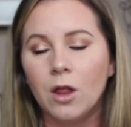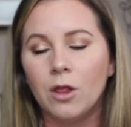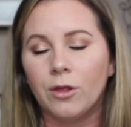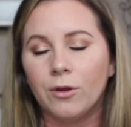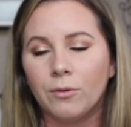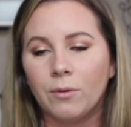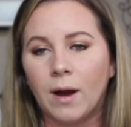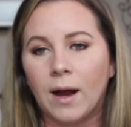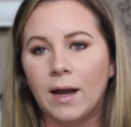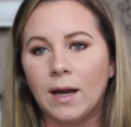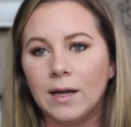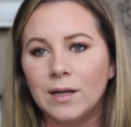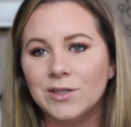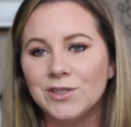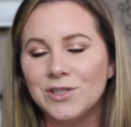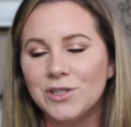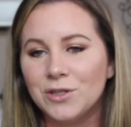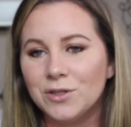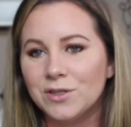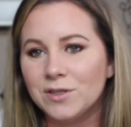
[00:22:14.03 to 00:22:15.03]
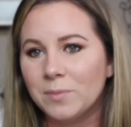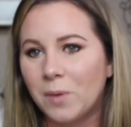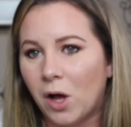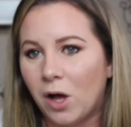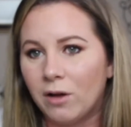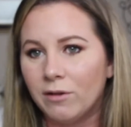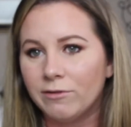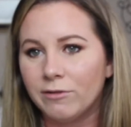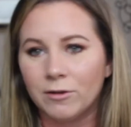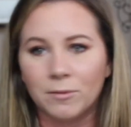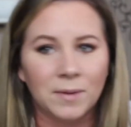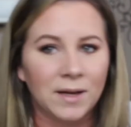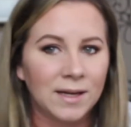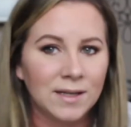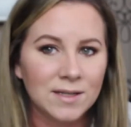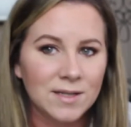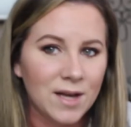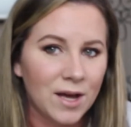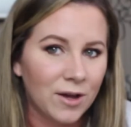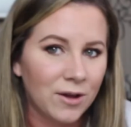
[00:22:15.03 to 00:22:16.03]
the writing is too small for me
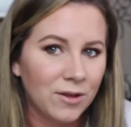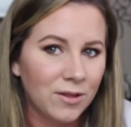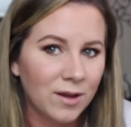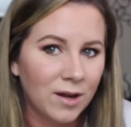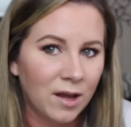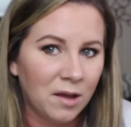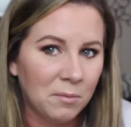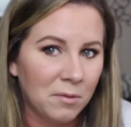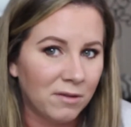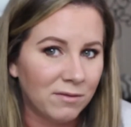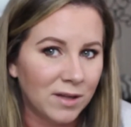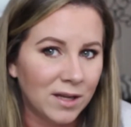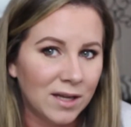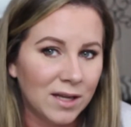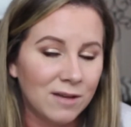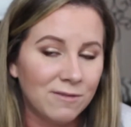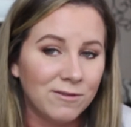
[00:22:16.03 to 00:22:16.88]
to tell you the name of it.